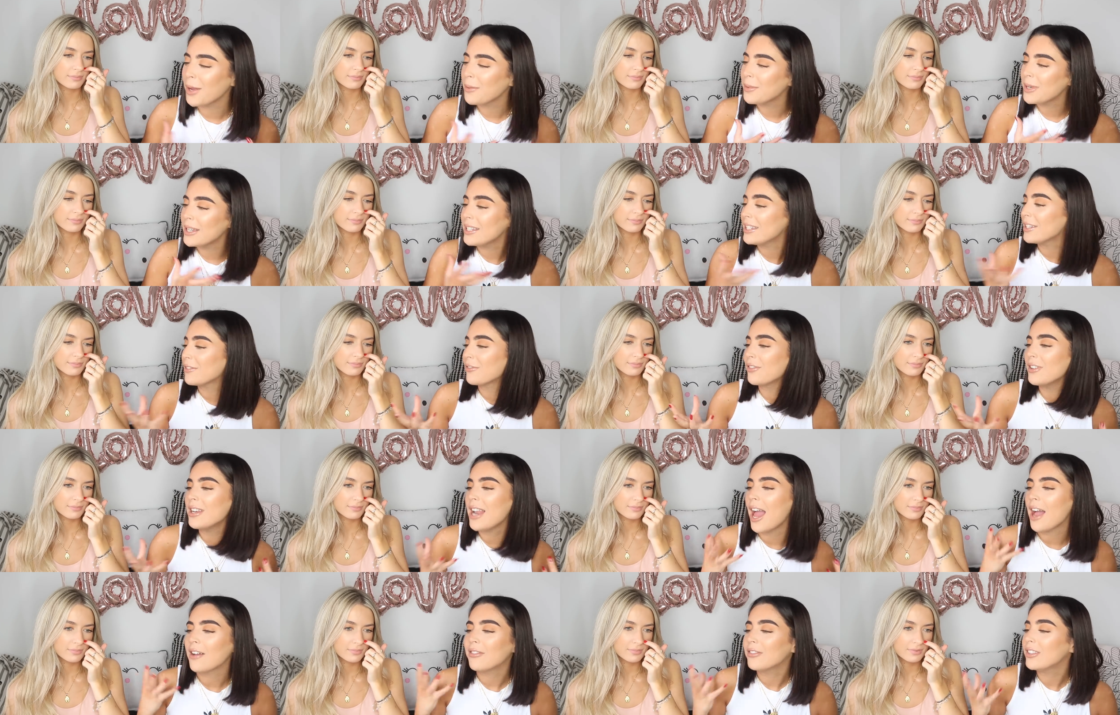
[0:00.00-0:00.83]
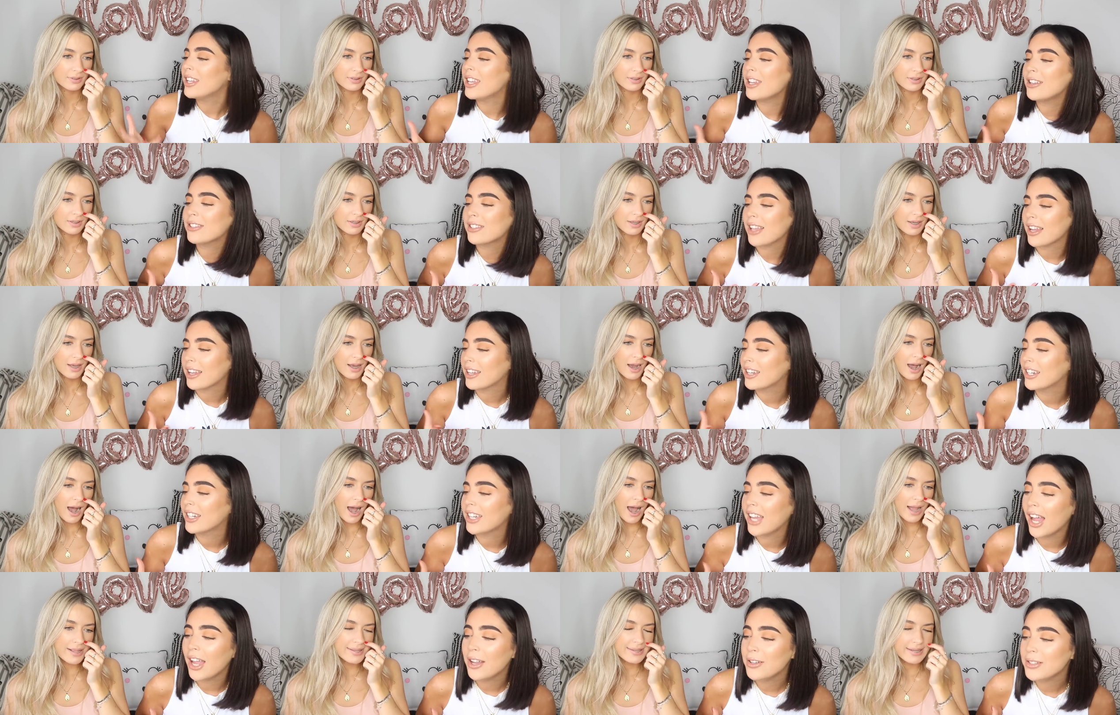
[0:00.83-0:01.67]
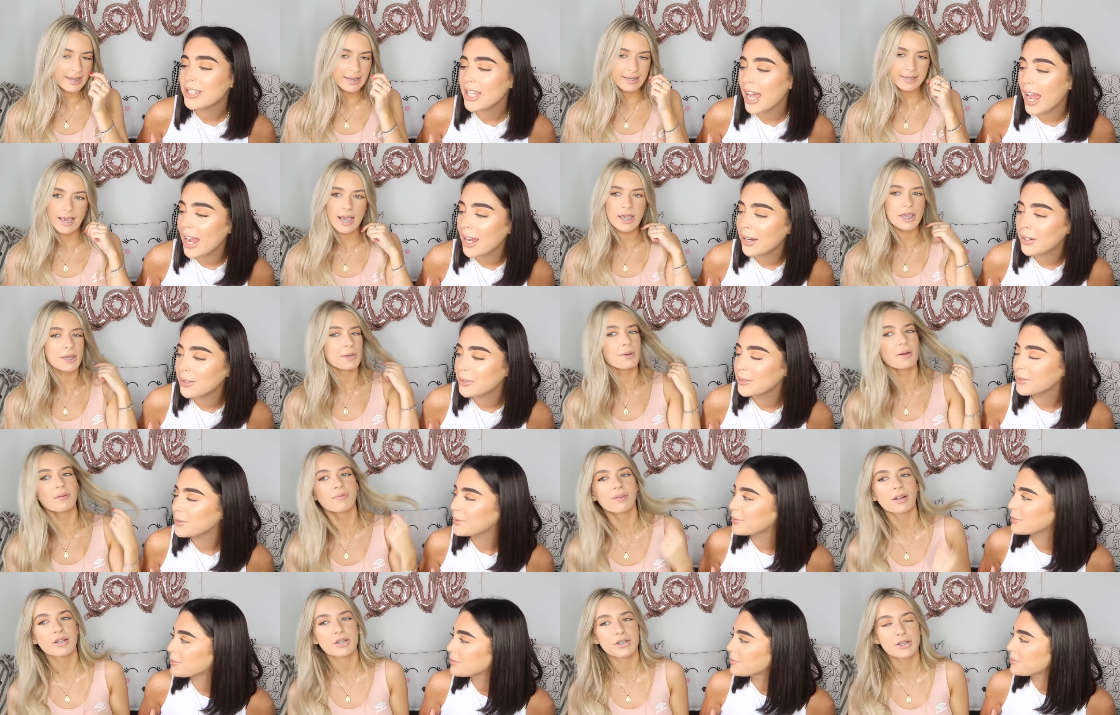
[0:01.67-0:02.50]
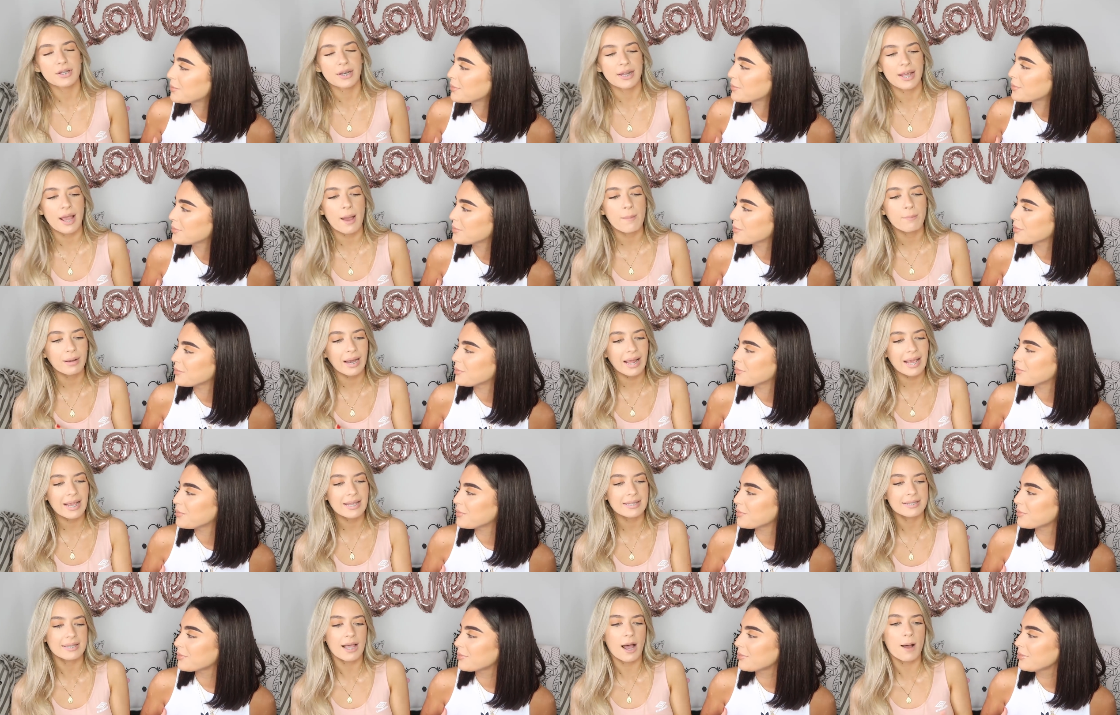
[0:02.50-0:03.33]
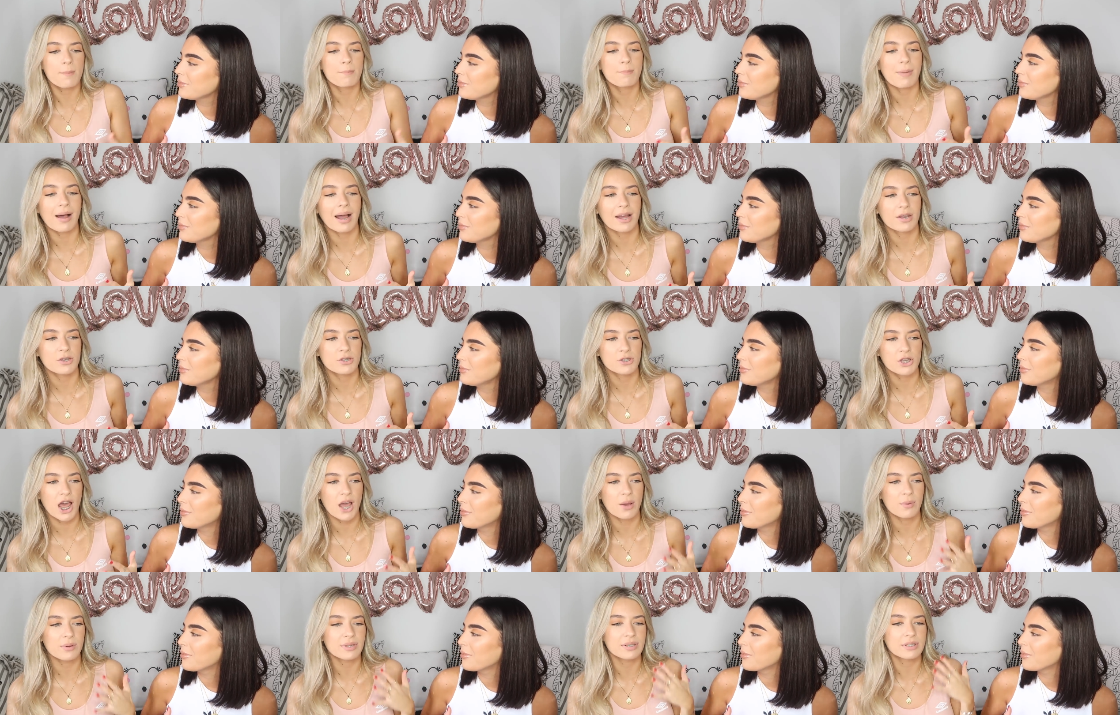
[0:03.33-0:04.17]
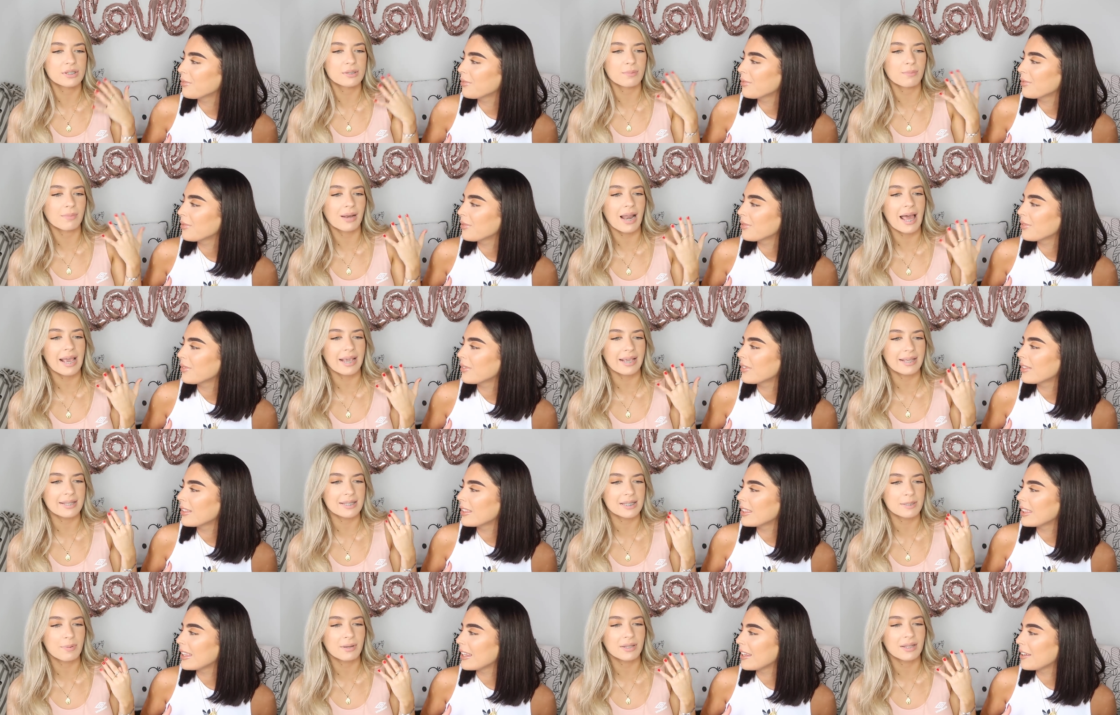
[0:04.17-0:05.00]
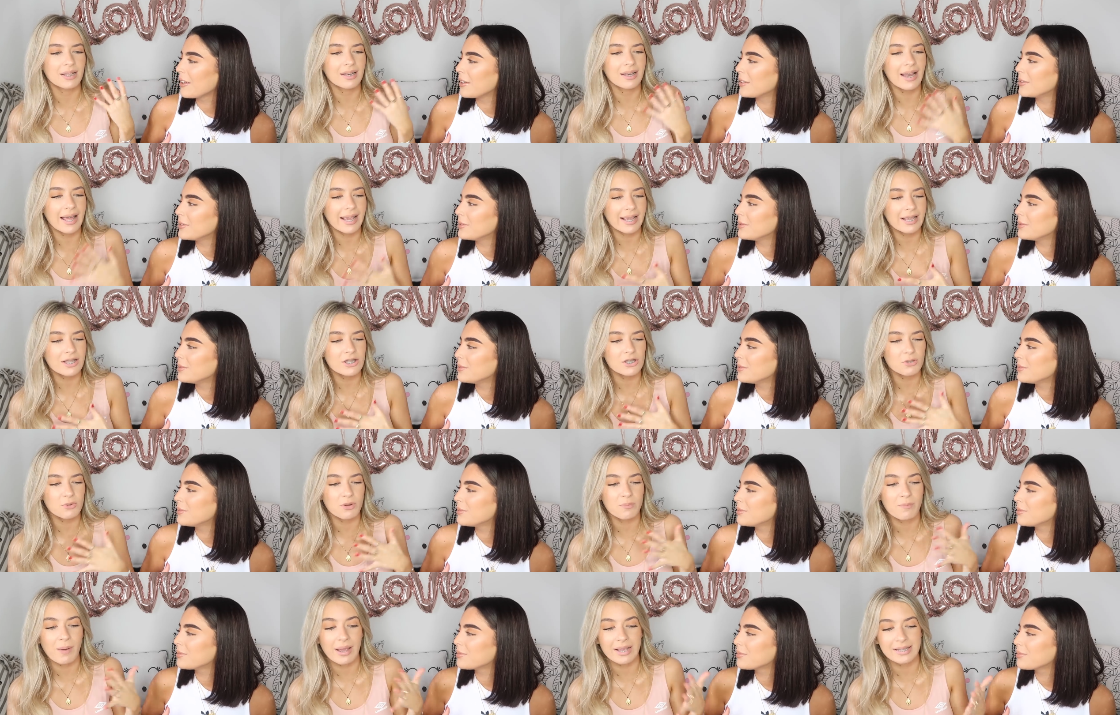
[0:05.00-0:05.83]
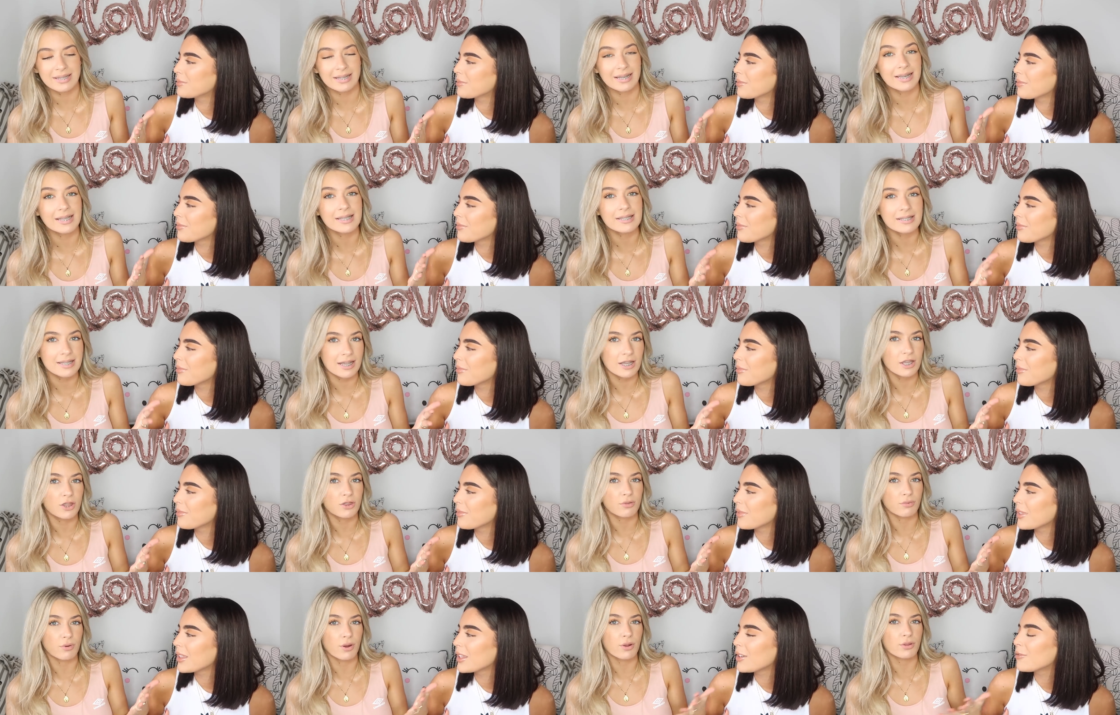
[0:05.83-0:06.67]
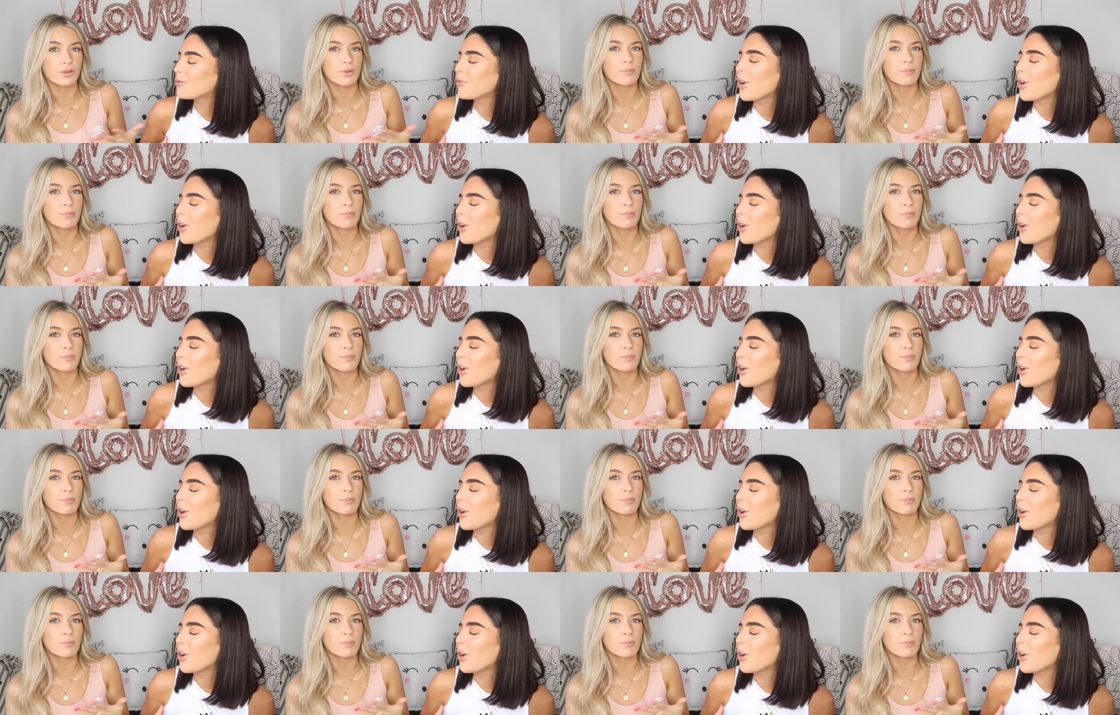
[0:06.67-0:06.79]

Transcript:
Speaker 1: many different avenues I could go down. Get you originally a blazer, a bandeau and some leggings, but the leggings were basically see-through.